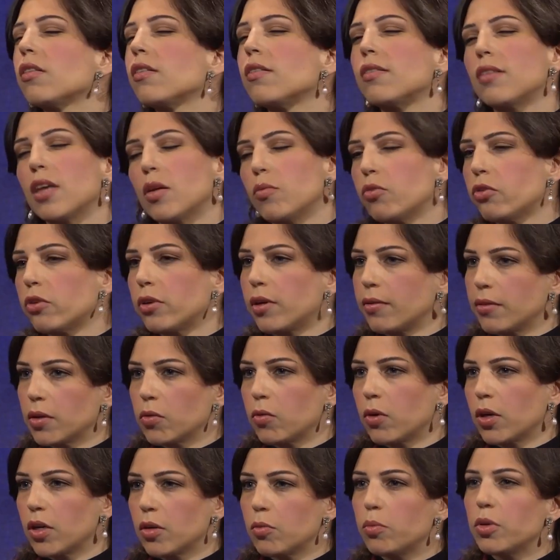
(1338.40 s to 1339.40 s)
the same for
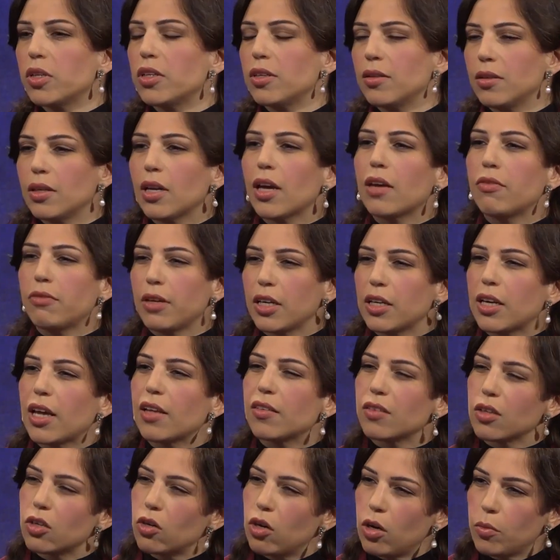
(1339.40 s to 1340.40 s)
everyone, but I think
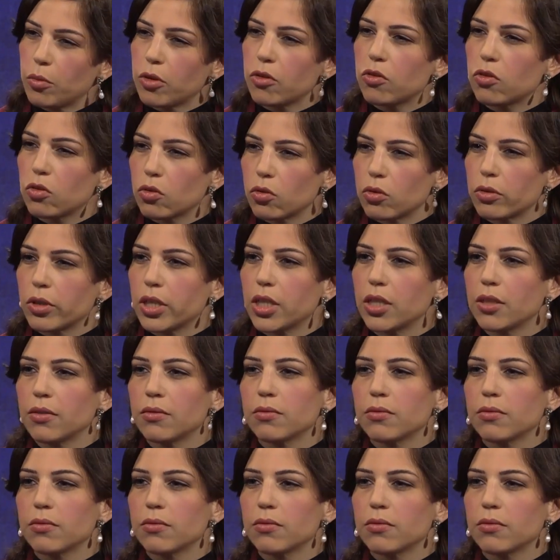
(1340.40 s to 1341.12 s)
that's a common story.